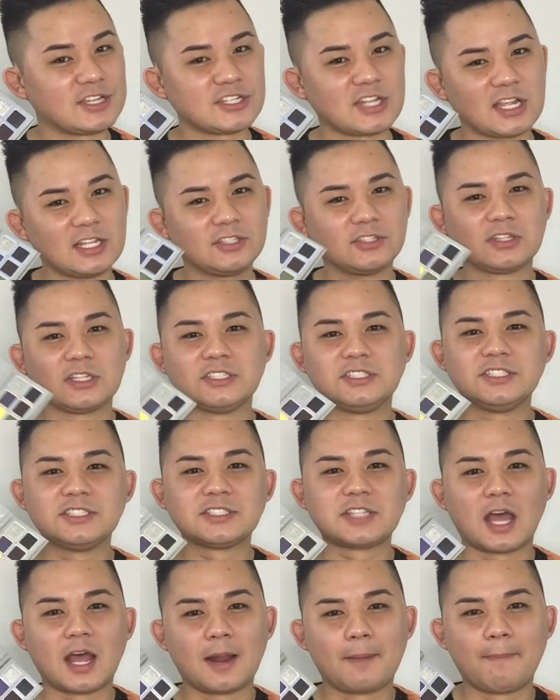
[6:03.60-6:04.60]
shades, so this is
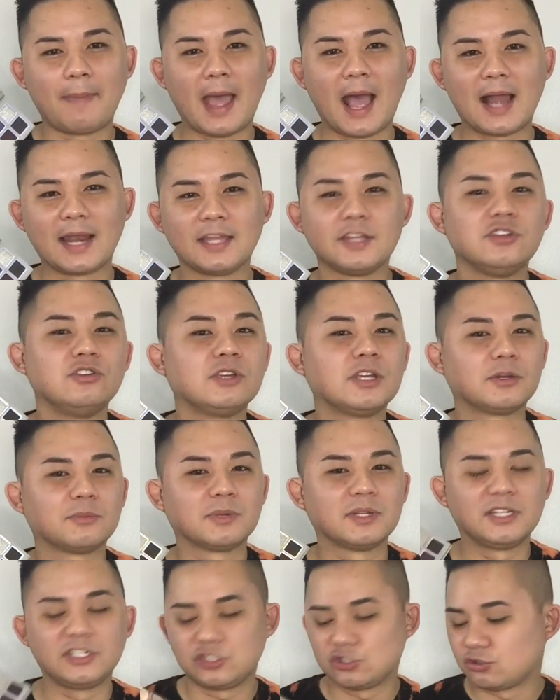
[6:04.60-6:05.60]
not a palette you can
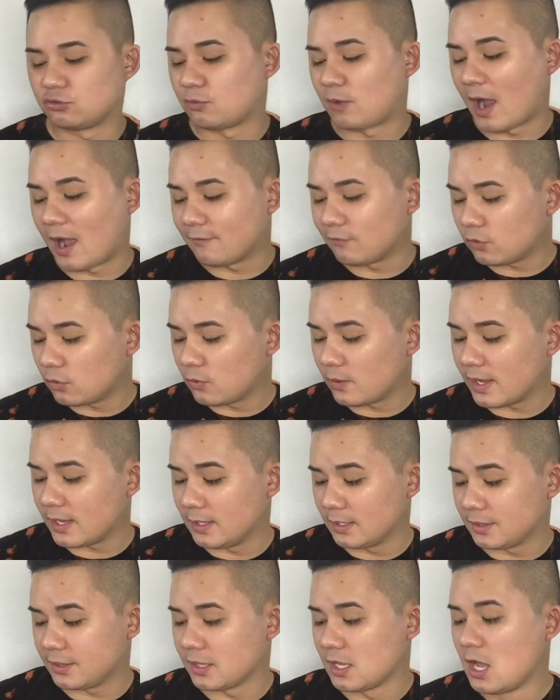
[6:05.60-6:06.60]
really travel
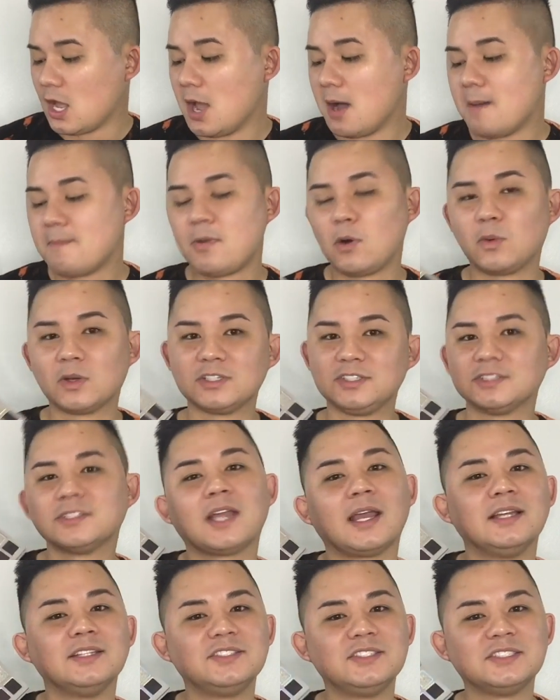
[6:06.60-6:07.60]
with. But what's
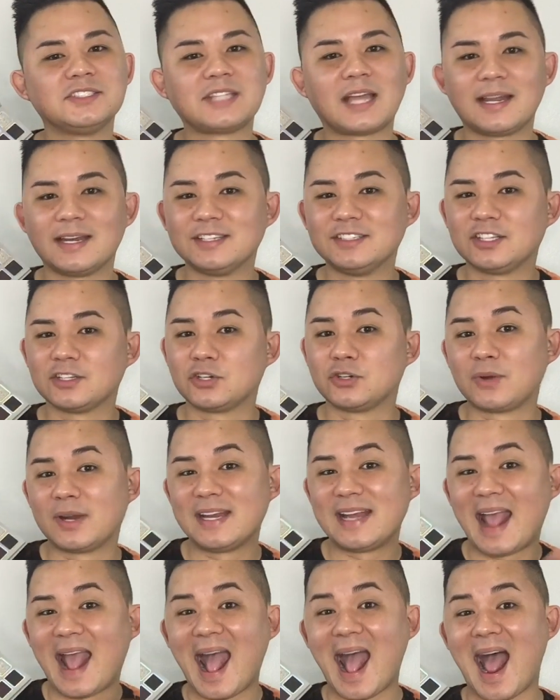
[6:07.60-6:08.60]
nice is that it's a
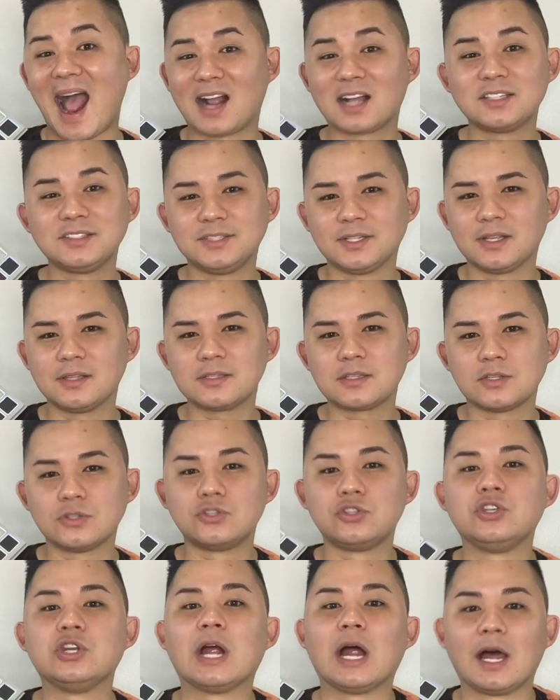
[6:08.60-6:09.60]
great accent
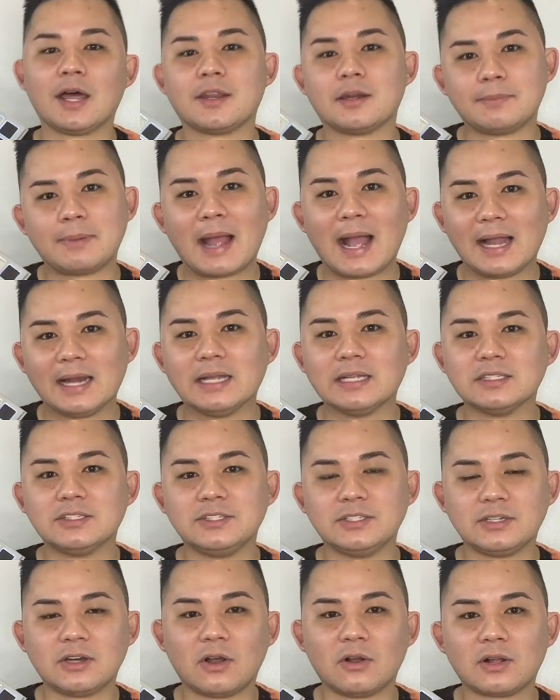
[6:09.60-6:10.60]
to your other palettes,
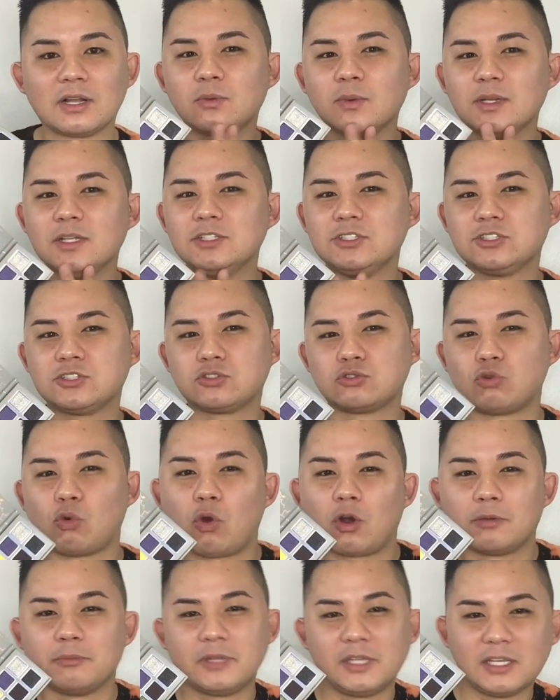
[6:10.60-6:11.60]
you know? Really
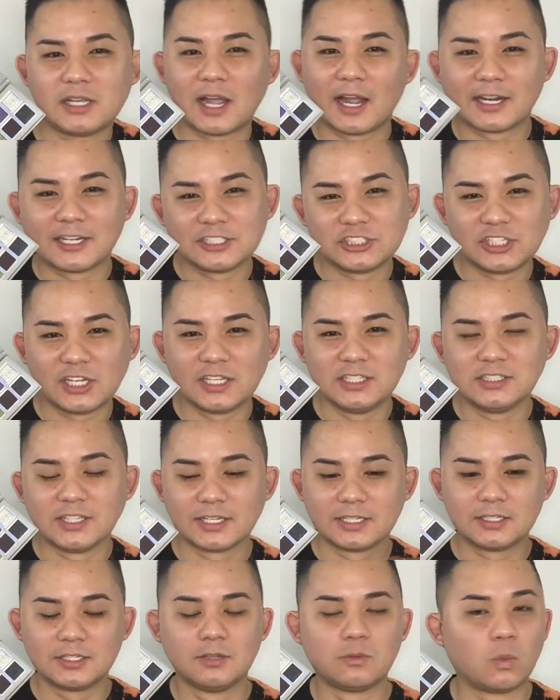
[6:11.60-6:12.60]
stormy kind of shades,
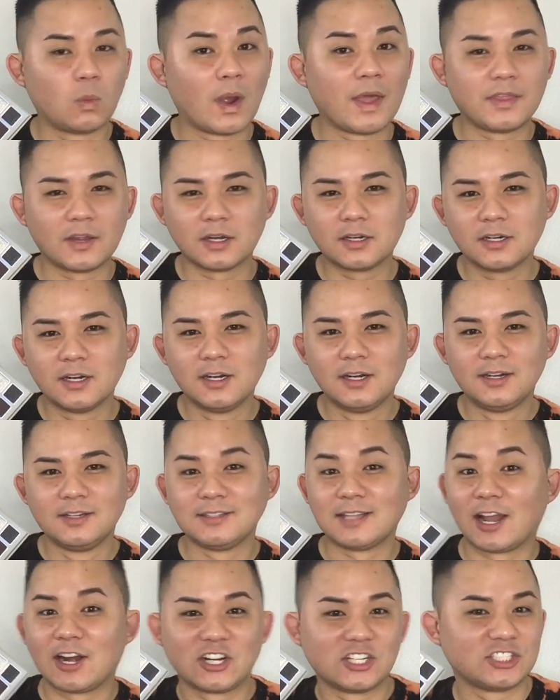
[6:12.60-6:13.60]
like weather,
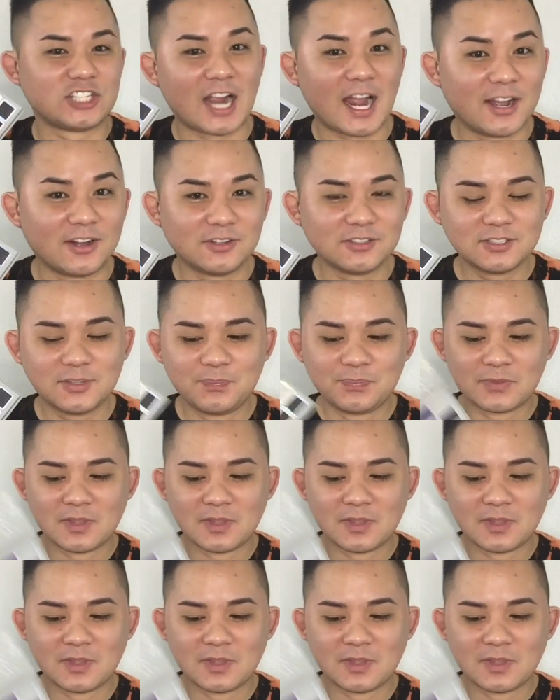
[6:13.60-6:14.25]
not her child.